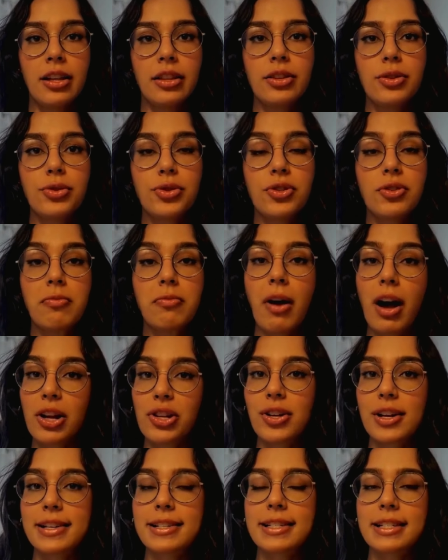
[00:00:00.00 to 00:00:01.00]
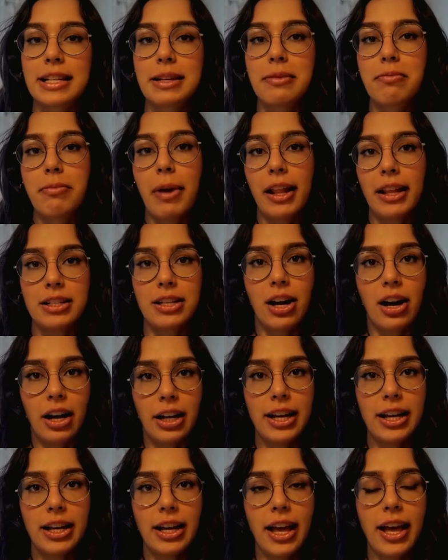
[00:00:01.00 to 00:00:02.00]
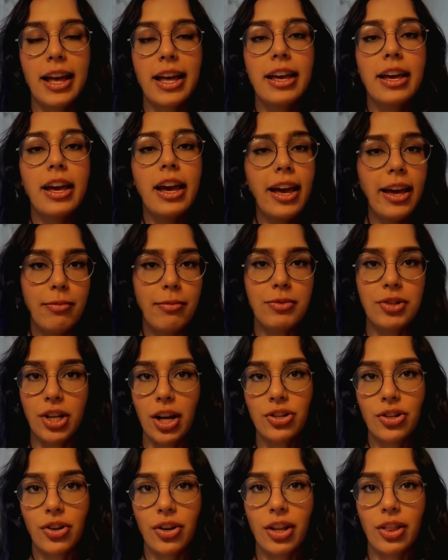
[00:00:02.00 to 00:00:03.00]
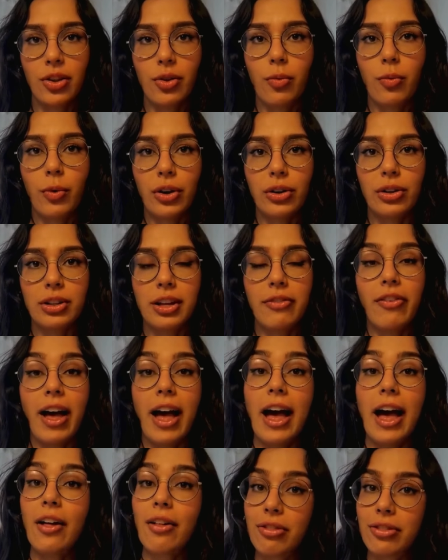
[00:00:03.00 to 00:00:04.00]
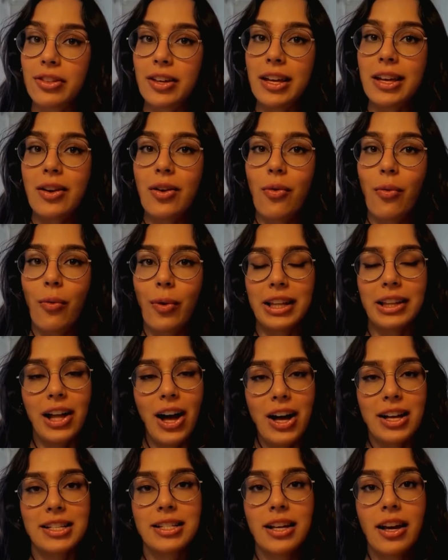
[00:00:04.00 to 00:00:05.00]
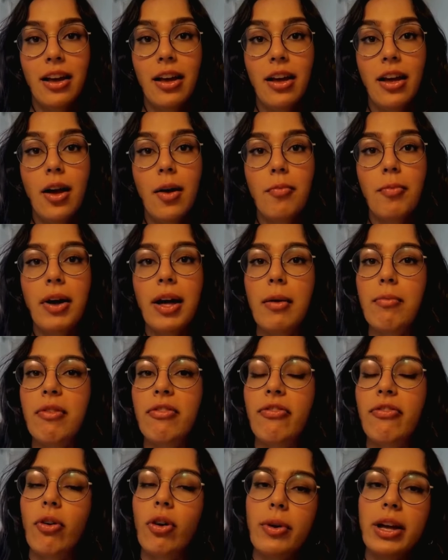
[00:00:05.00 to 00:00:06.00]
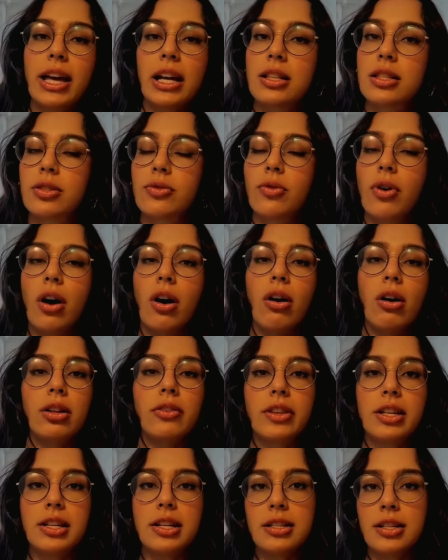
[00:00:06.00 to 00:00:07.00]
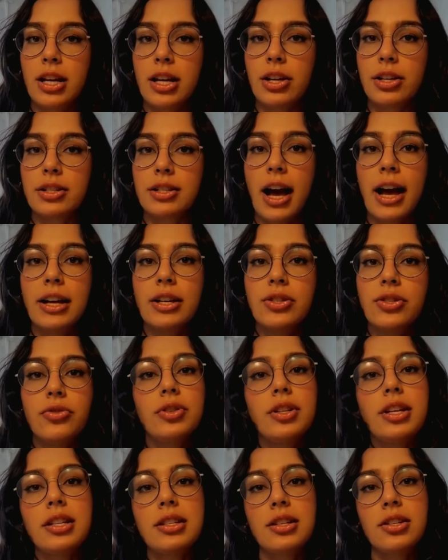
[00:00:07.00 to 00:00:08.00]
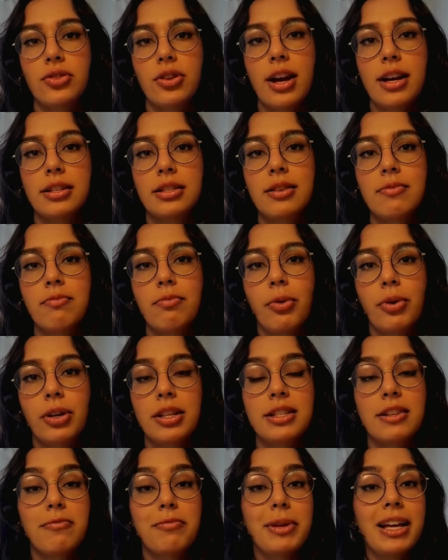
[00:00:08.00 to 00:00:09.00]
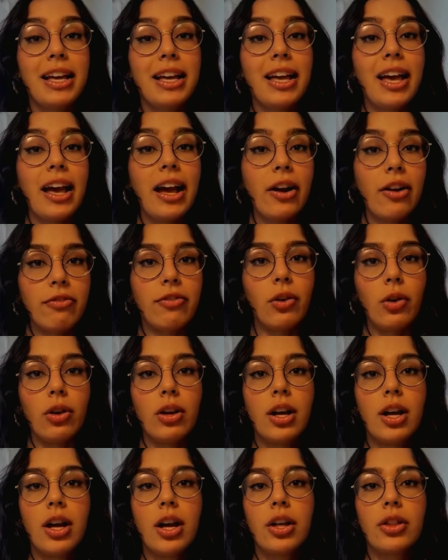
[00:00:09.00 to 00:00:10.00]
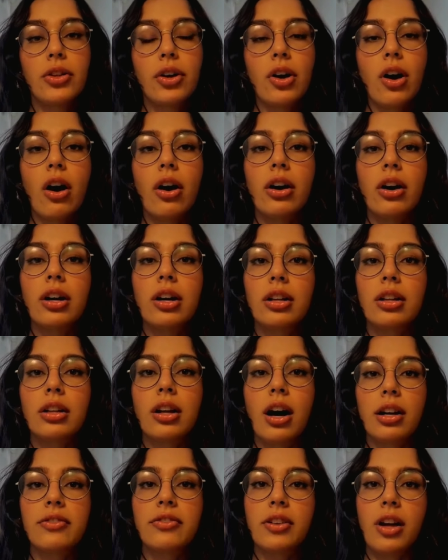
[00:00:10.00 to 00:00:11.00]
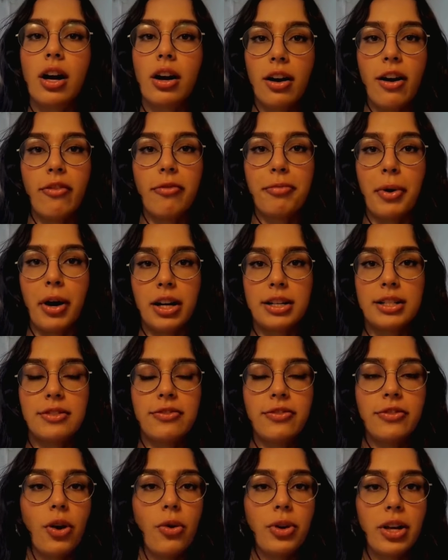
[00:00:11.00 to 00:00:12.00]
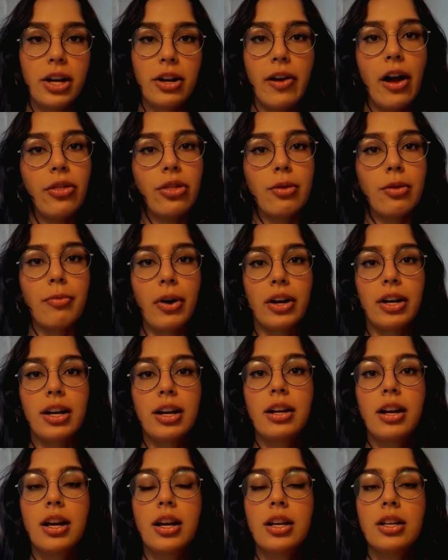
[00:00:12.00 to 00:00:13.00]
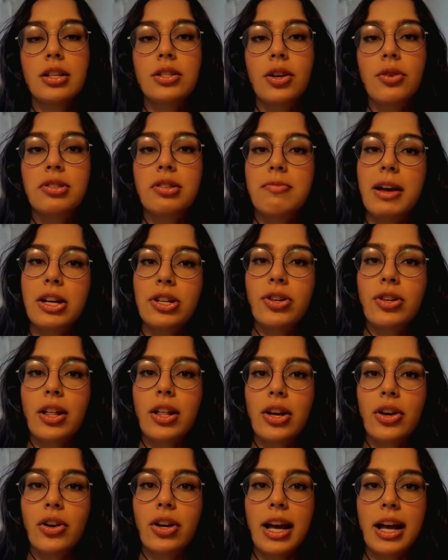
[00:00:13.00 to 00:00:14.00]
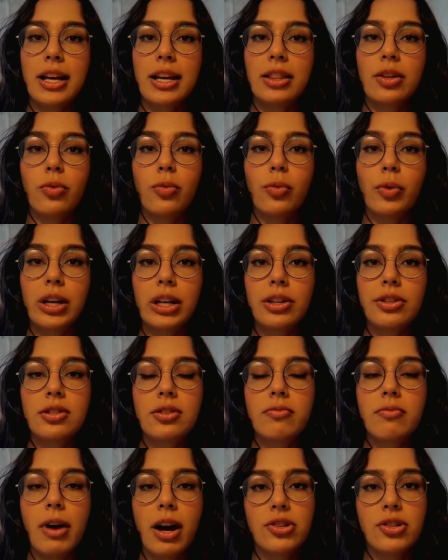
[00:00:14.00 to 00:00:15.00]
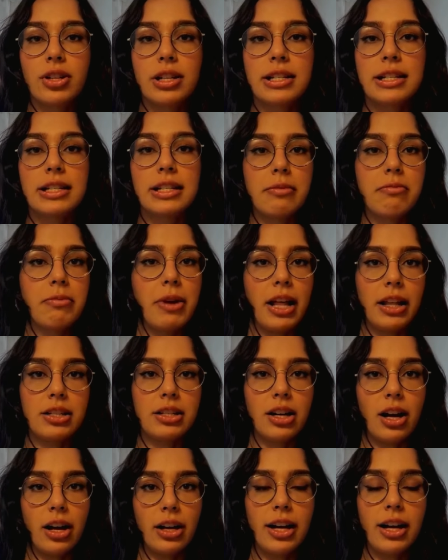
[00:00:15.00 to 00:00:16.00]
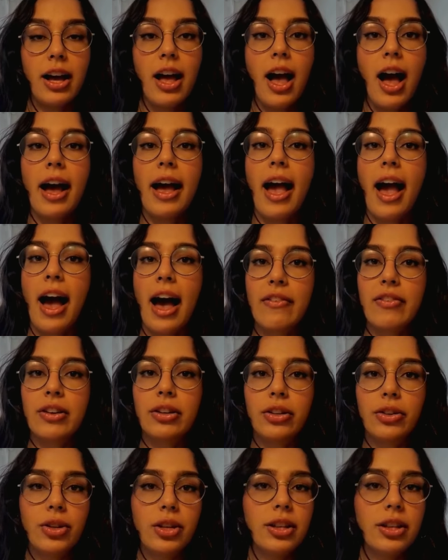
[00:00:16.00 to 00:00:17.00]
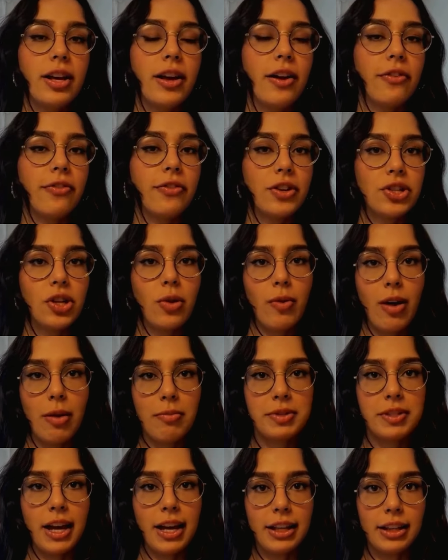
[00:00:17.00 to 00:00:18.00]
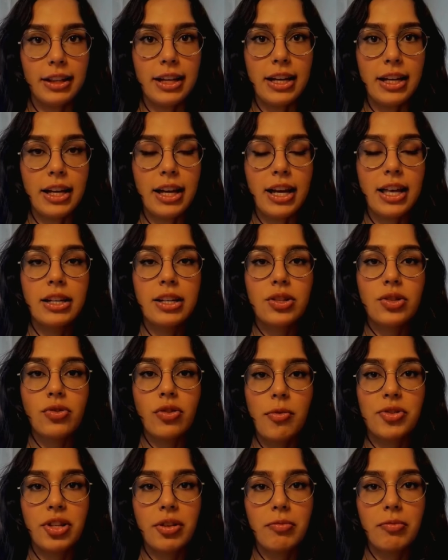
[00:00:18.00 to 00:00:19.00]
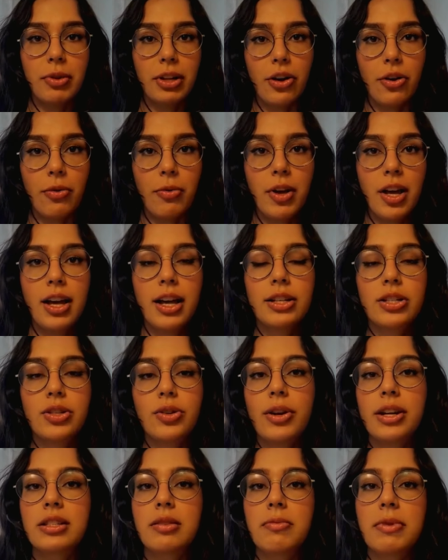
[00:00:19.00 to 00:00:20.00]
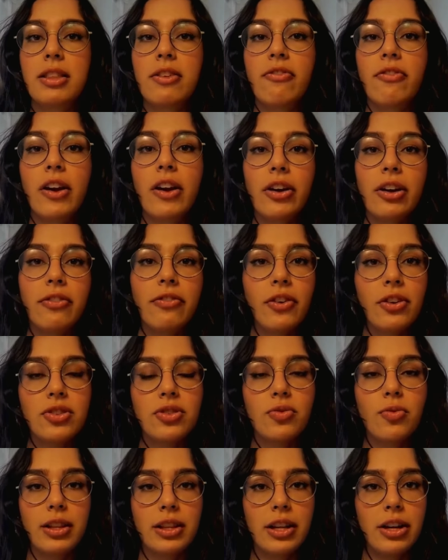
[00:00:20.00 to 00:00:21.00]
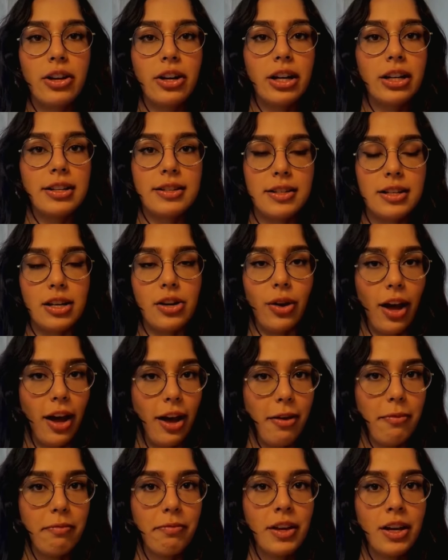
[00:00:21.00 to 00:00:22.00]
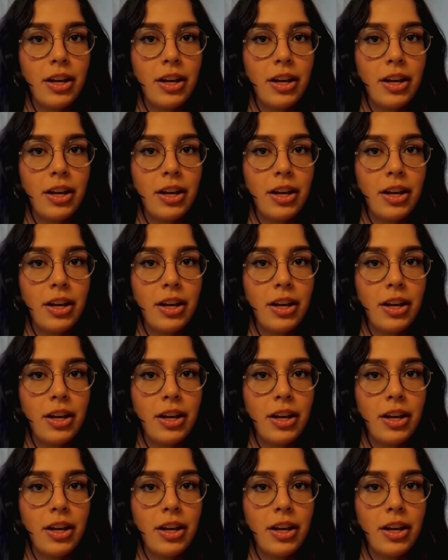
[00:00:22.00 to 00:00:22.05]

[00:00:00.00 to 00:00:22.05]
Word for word: This Sumatra Slim Belly Tonic, a game changer in the world of healthy weight loss. But before we get into all of the details, I do need to stress the importance of being careful. There are a lot of knockoff products floating around the market, so to make sure that you're getting the real Sumatra Slim Belly Tonic, I have included the official website link in the description below. It's going to be the very first one that you're going to see, okay?